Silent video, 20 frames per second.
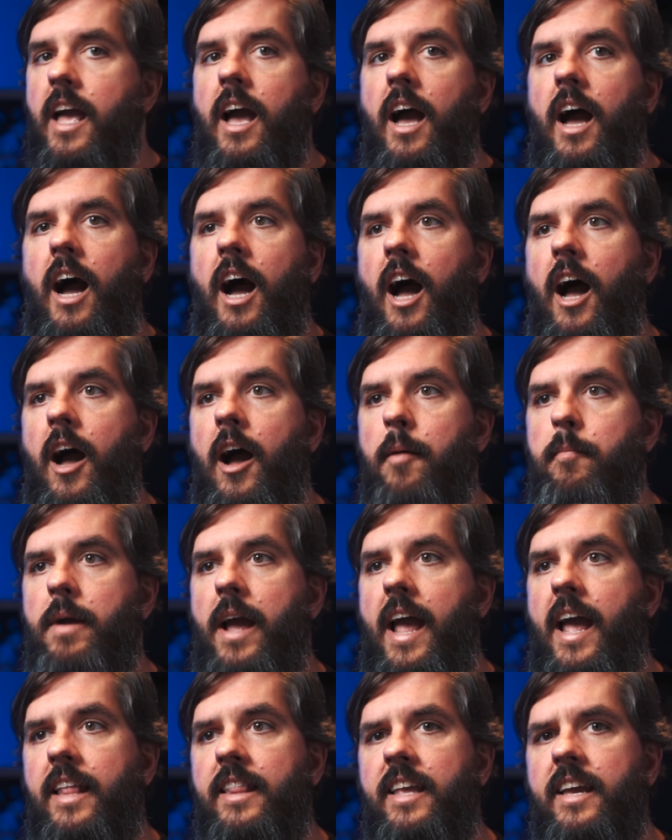
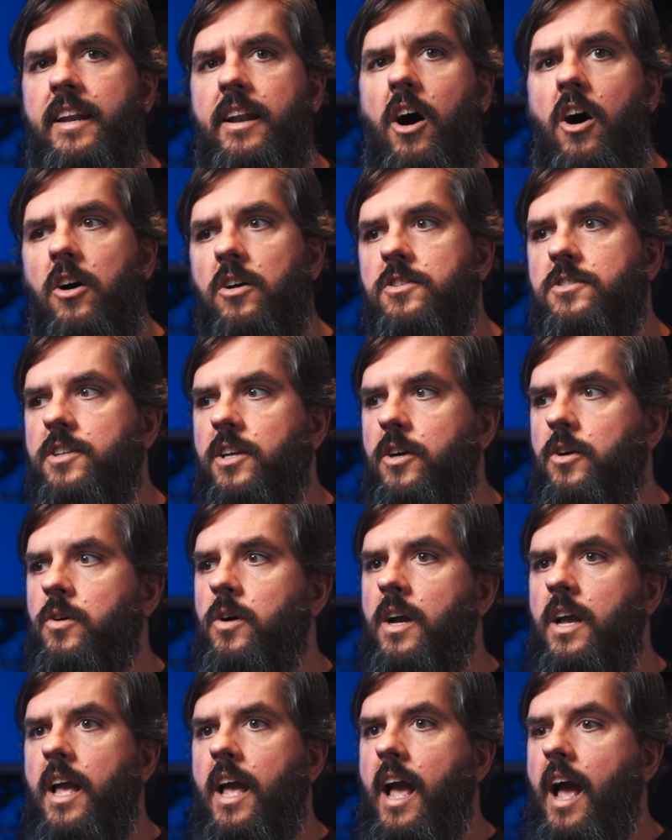And then also,
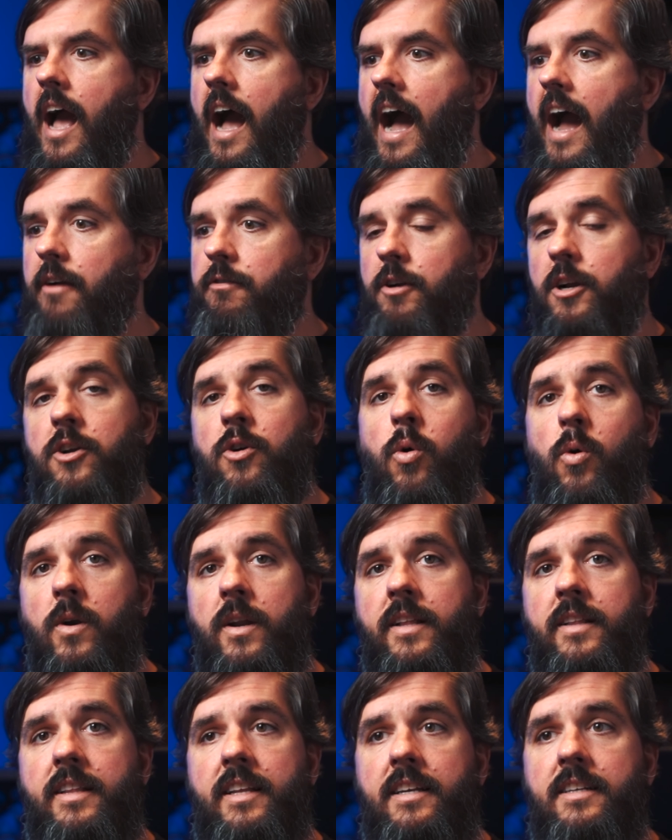I
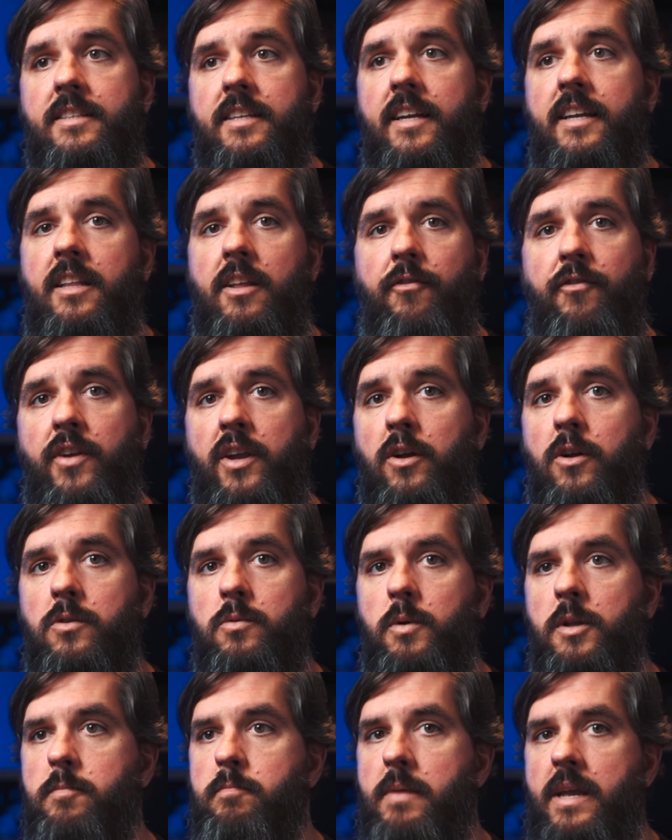recorded this in the field
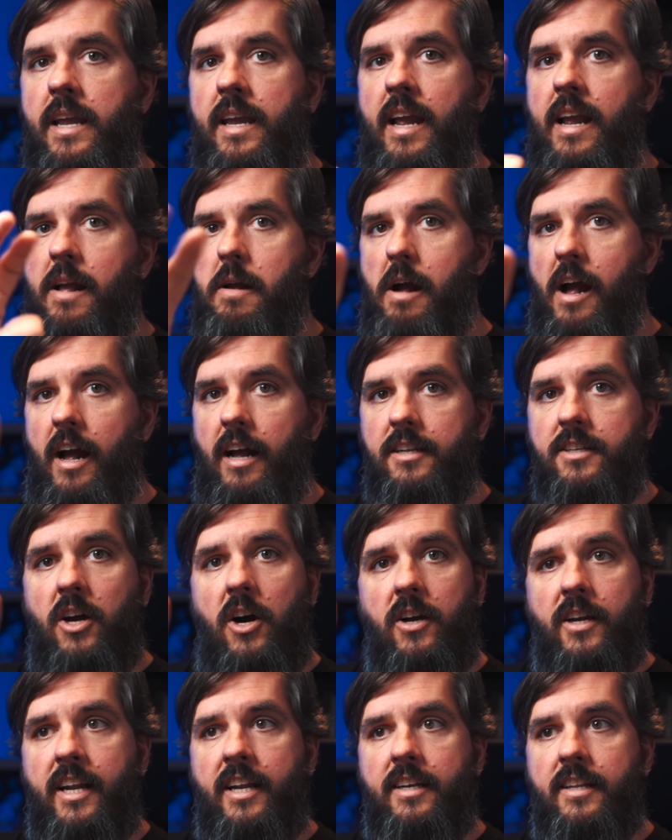with me
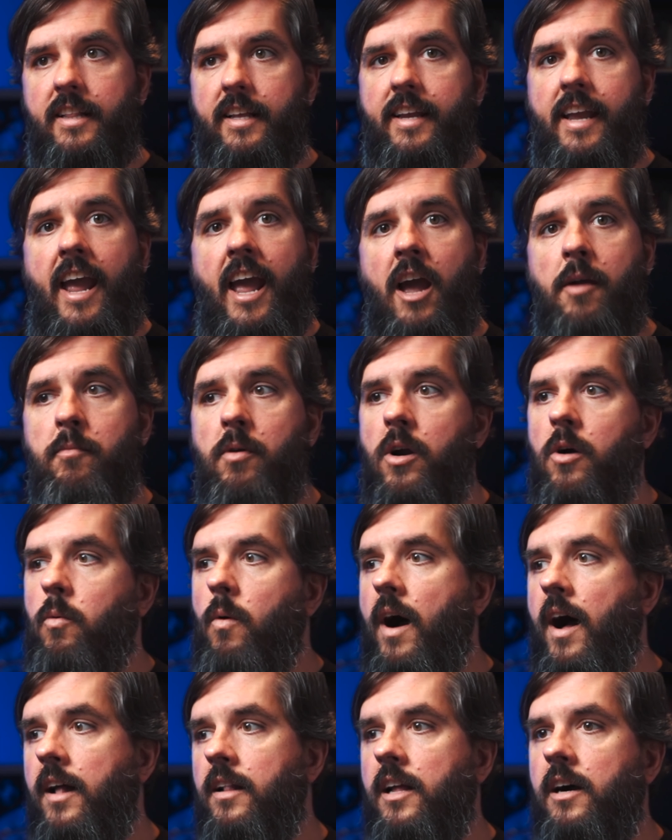talking to the camera
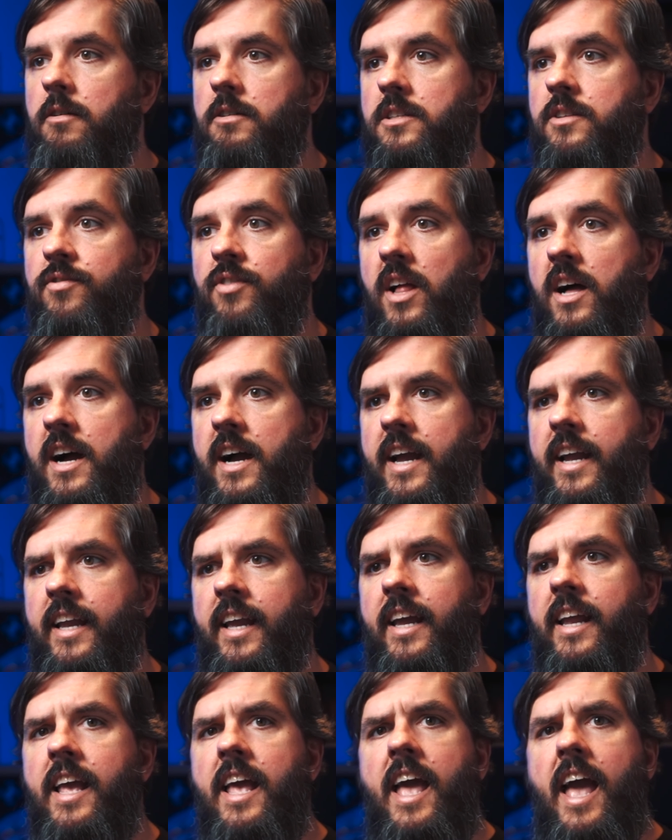while I was flying
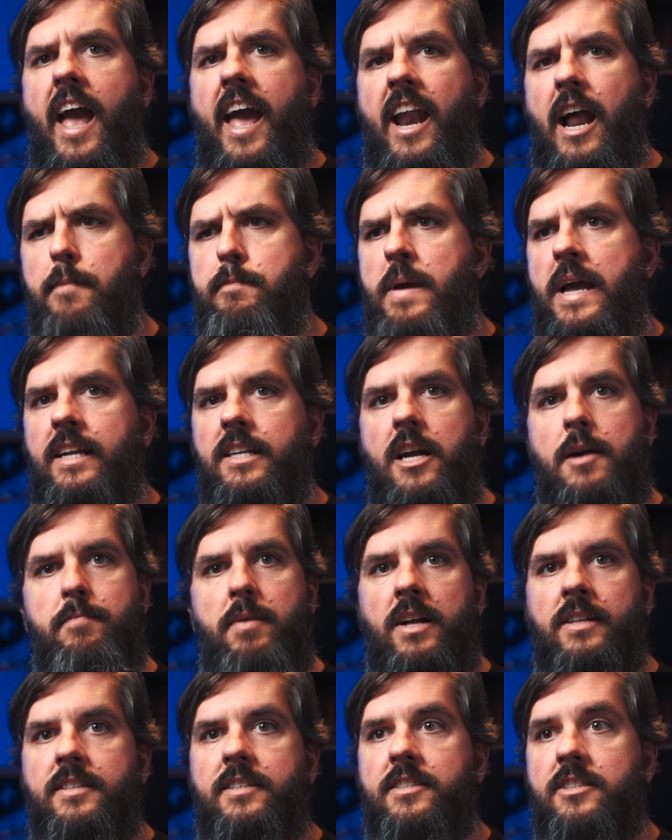it, and I picked up
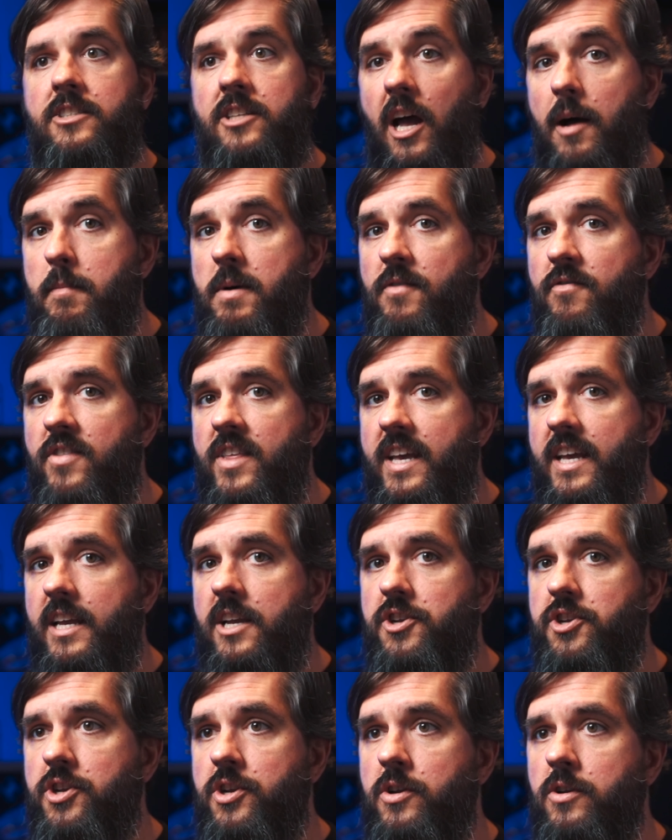on some of the
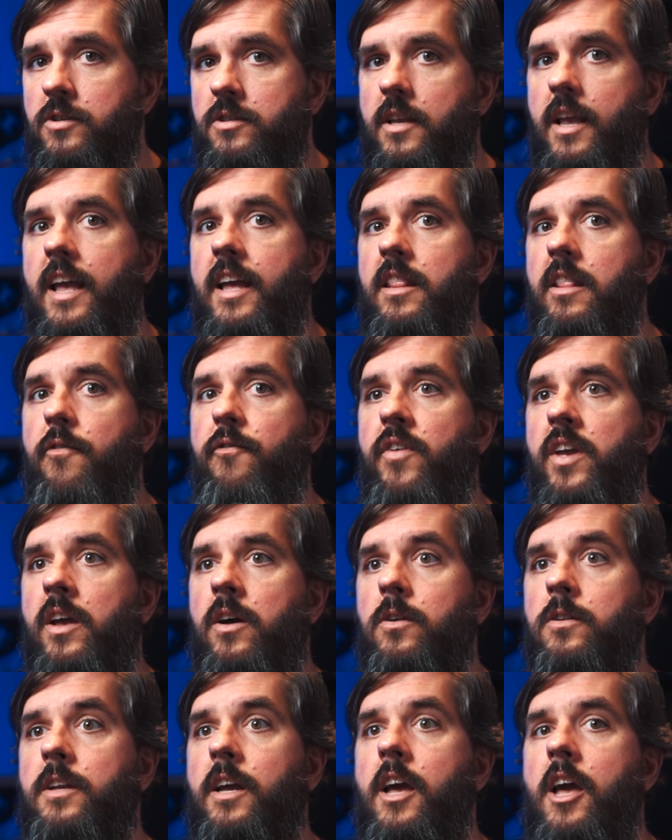issues in the
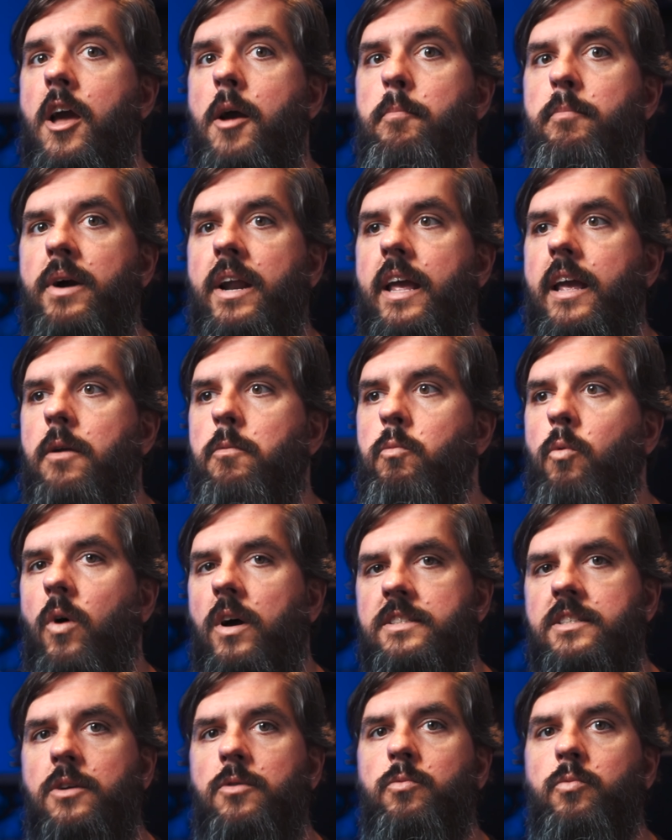field, but it
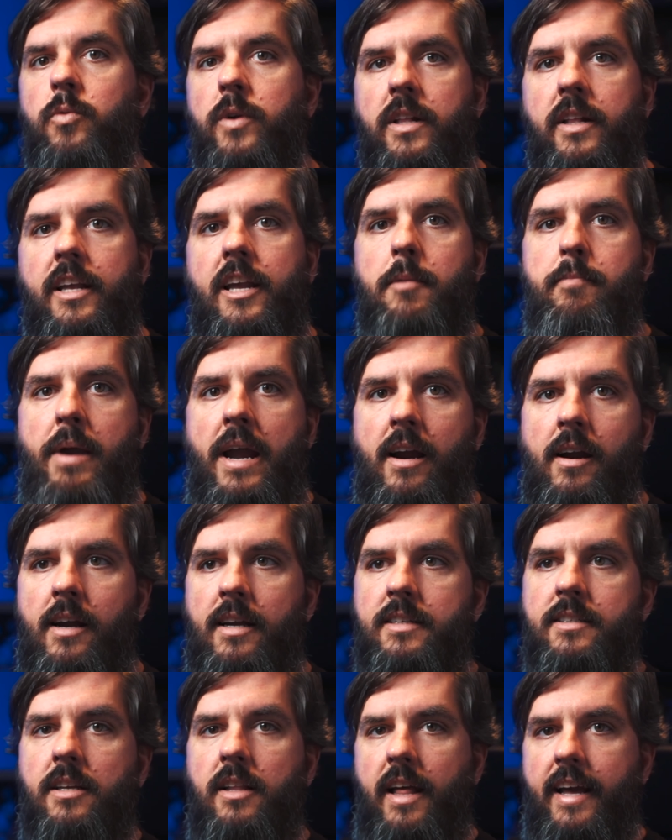wasn't really
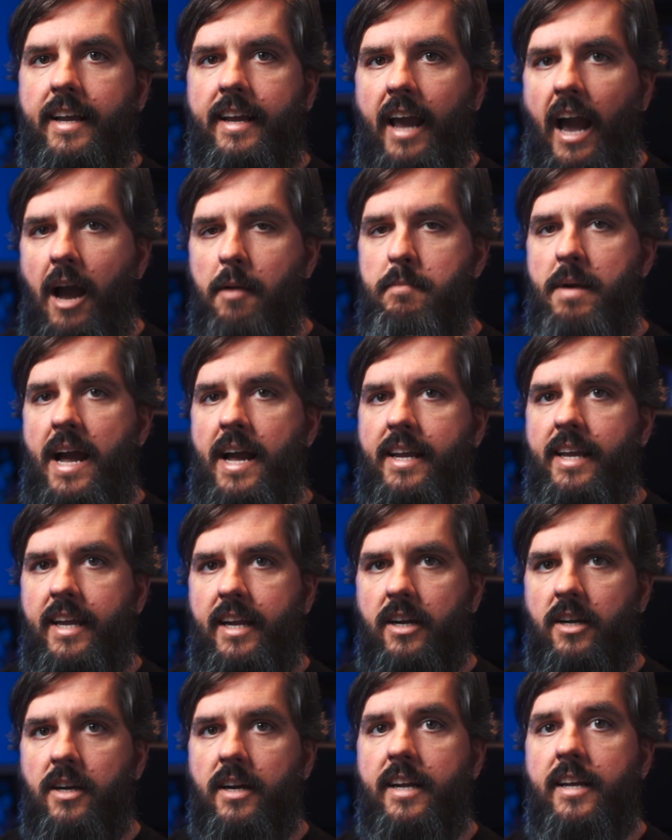apparent until I got back
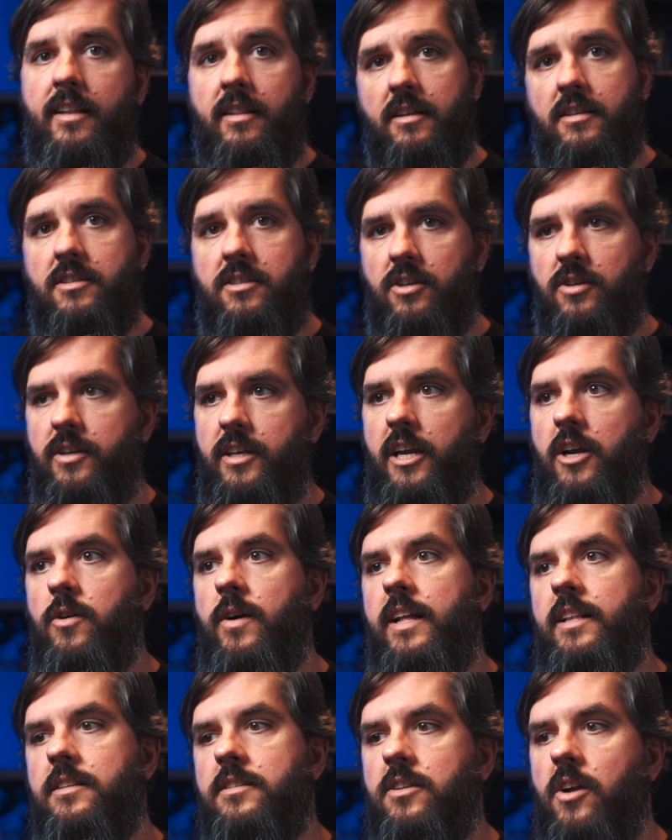here in the studio
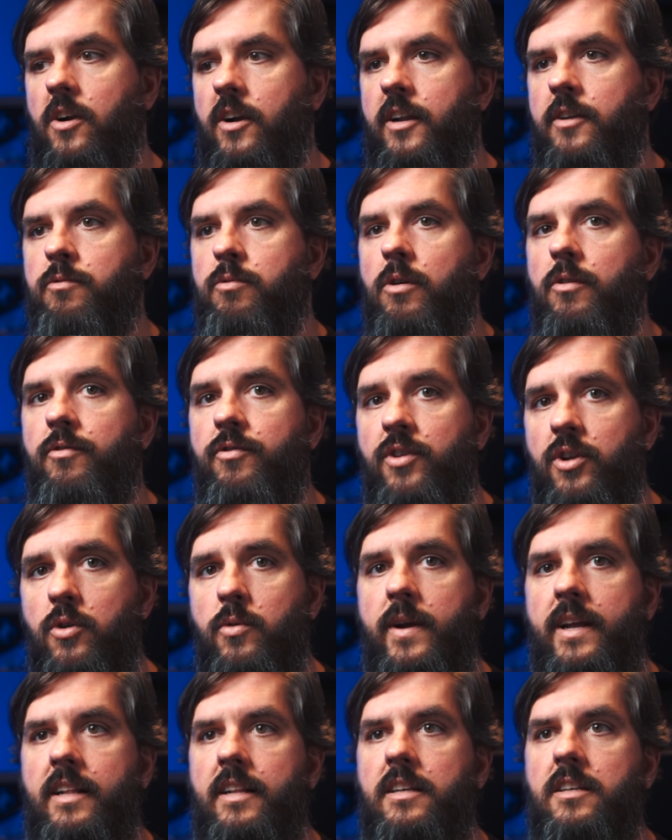and started
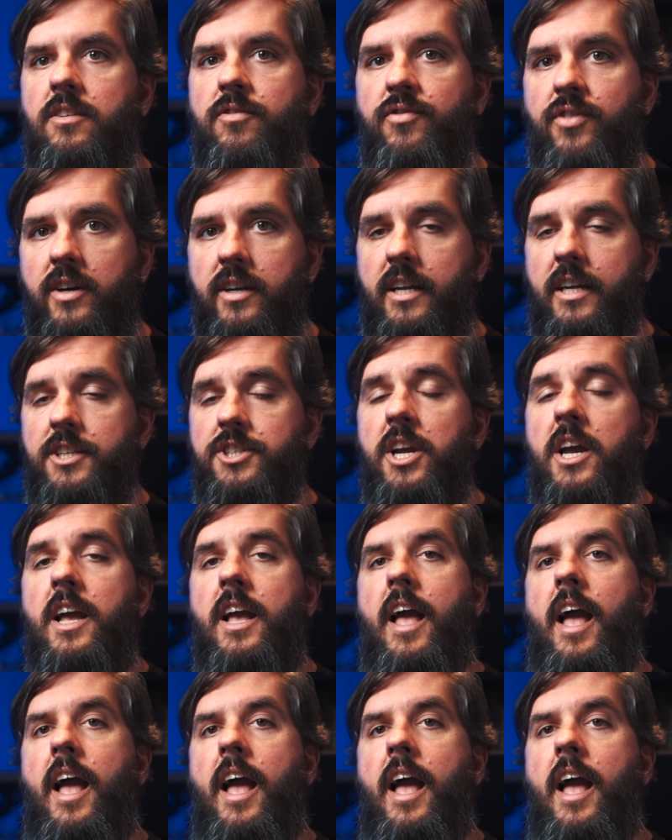reviewing this footage.